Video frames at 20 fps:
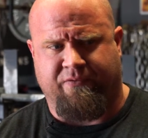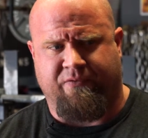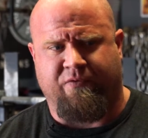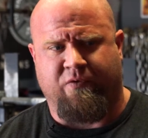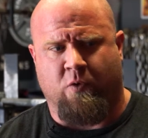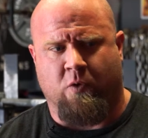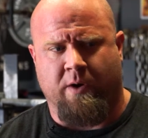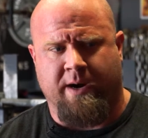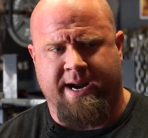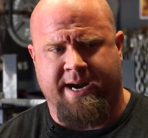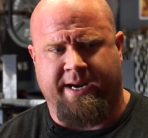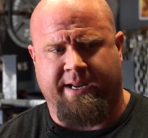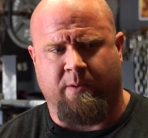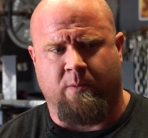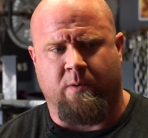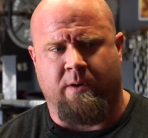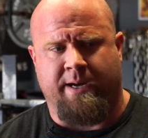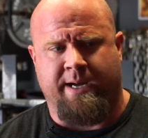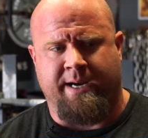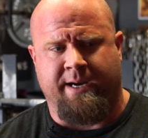
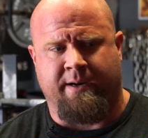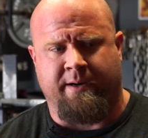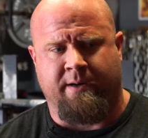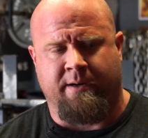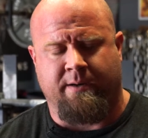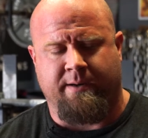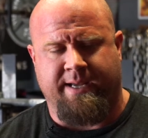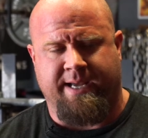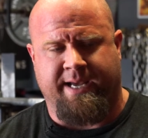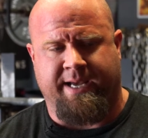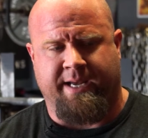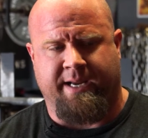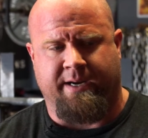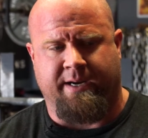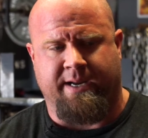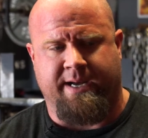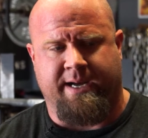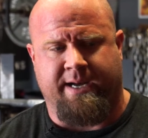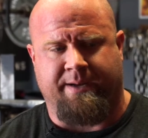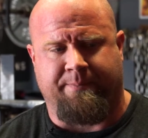491, and
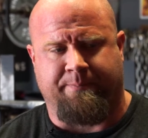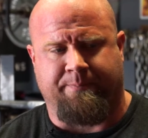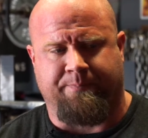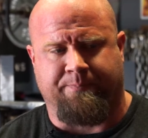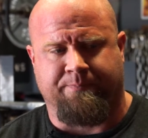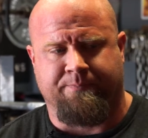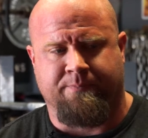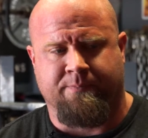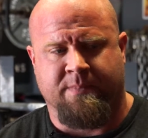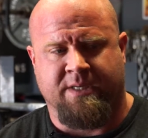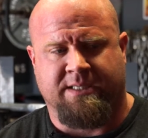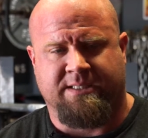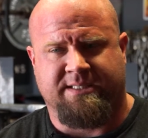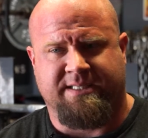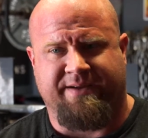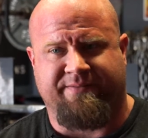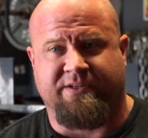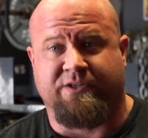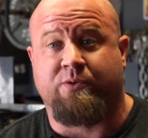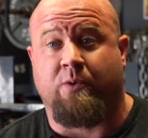
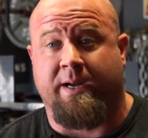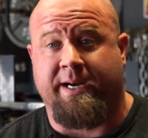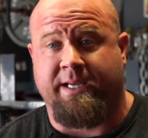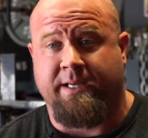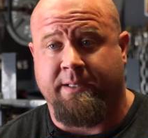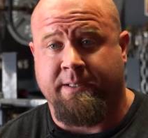720.